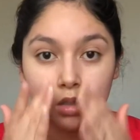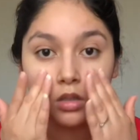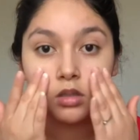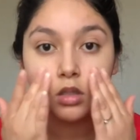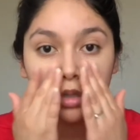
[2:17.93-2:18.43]

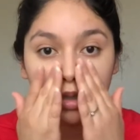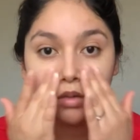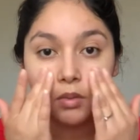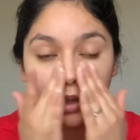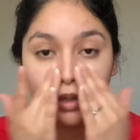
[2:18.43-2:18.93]
It's a little
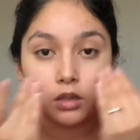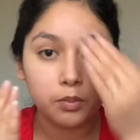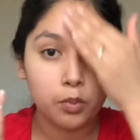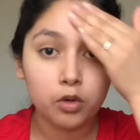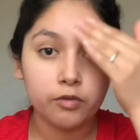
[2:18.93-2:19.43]
bit like the
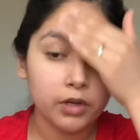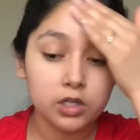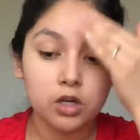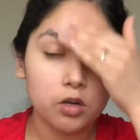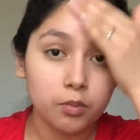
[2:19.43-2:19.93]

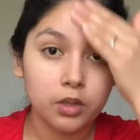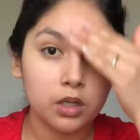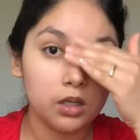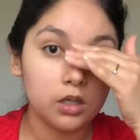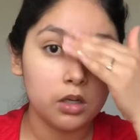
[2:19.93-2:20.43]
Professional,
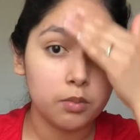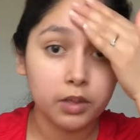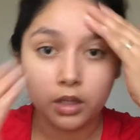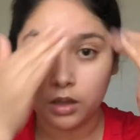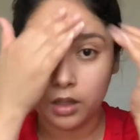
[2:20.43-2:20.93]
but a little
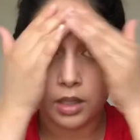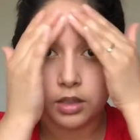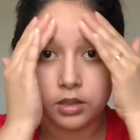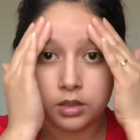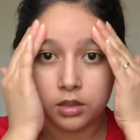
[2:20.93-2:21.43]
bit
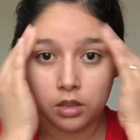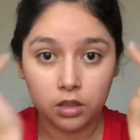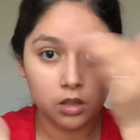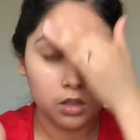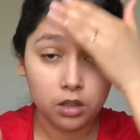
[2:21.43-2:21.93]
less
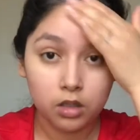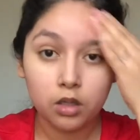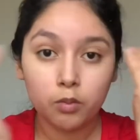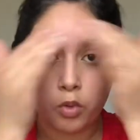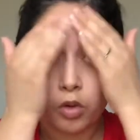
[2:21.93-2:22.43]

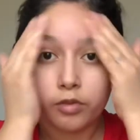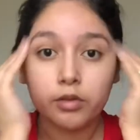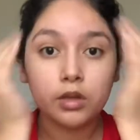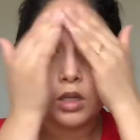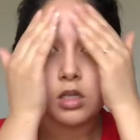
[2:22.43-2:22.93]
pore filling.